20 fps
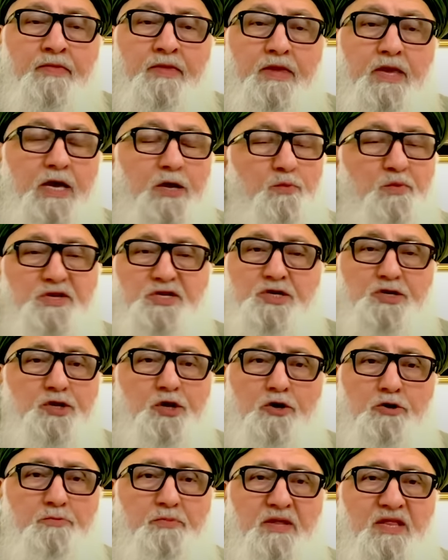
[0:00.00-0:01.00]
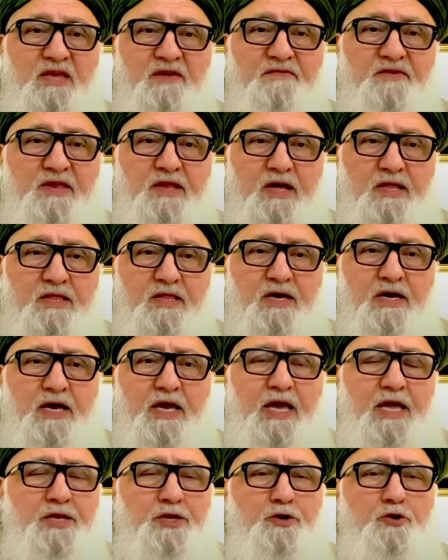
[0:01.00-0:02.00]
in which you don't believe in Allah
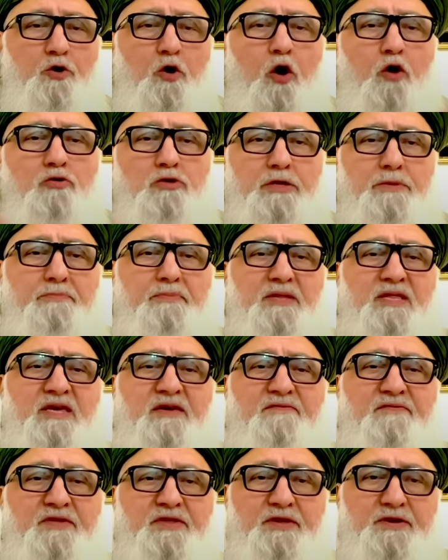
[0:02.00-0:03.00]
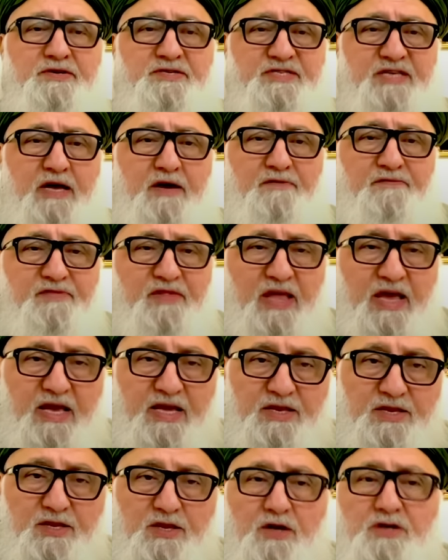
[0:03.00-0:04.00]
and you only believe in yourself
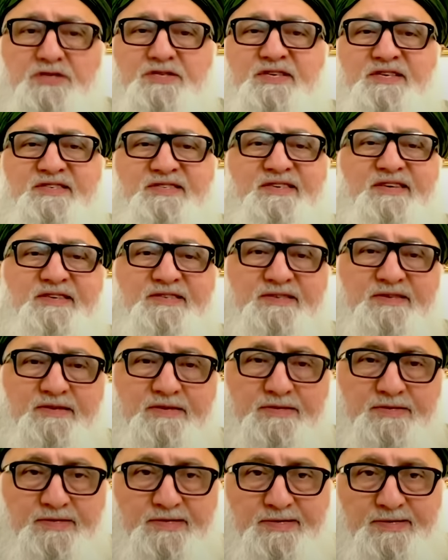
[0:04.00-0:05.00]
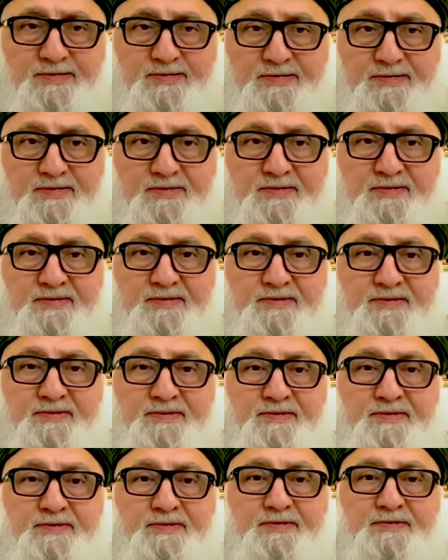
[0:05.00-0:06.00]
like a narcissist.
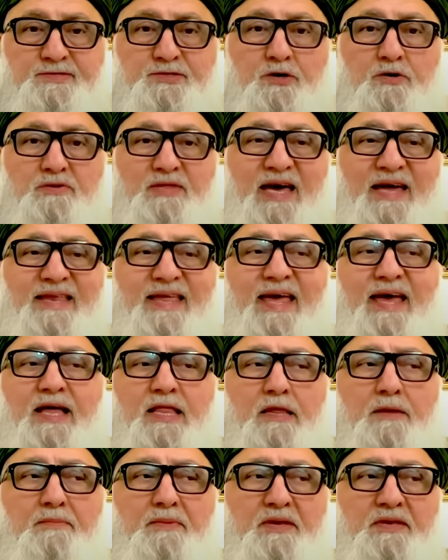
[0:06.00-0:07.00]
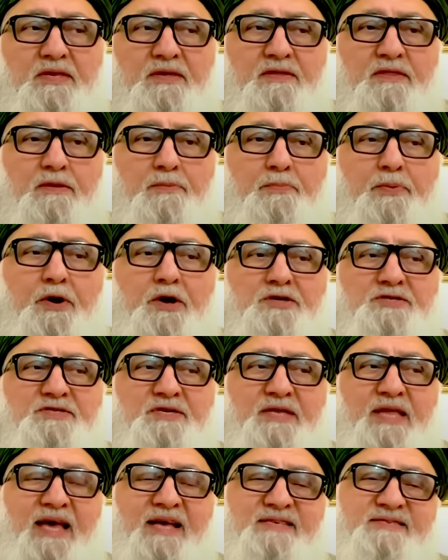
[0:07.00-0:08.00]
So that element in the
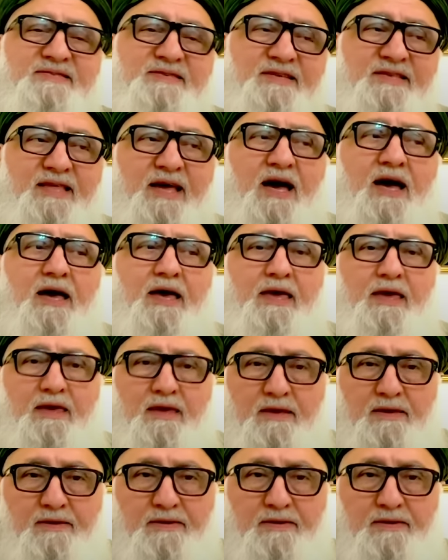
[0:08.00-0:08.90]
person has to die.